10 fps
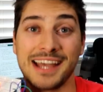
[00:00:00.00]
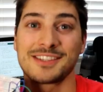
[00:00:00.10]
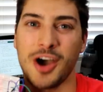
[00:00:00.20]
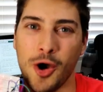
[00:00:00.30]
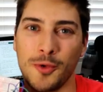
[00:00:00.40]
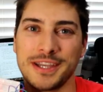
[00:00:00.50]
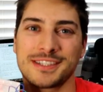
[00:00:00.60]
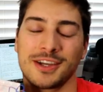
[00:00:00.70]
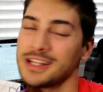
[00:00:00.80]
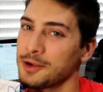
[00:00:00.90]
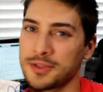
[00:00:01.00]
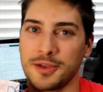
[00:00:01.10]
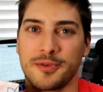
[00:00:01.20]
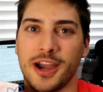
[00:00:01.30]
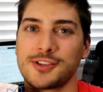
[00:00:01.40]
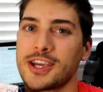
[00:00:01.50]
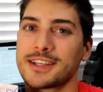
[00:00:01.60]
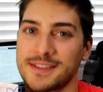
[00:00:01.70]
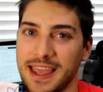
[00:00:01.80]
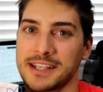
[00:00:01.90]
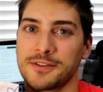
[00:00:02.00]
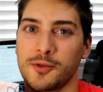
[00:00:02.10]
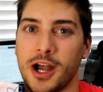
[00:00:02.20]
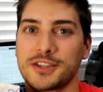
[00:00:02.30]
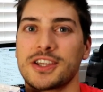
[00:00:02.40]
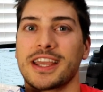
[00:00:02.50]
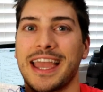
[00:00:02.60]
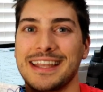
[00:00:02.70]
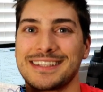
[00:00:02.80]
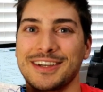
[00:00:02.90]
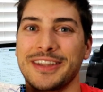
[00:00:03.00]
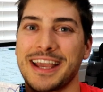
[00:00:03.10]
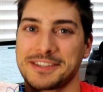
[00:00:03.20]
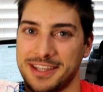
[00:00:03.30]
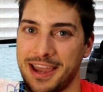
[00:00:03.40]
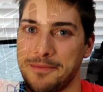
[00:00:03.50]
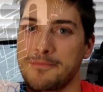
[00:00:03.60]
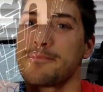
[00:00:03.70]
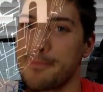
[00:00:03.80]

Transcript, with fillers: As always, good luck with your projects, thanks for watching, until next time,